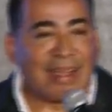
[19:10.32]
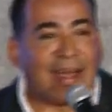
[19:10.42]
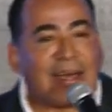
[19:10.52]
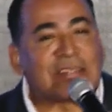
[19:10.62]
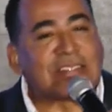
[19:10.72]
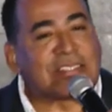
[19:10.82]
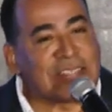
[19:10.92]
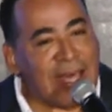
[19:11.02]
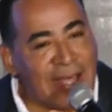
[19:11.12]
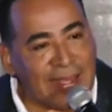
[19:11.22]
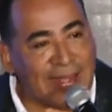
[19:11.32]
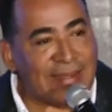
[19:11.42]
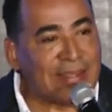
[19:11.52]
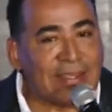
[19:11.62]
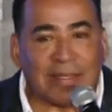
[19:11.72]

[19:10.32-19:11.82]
a sudden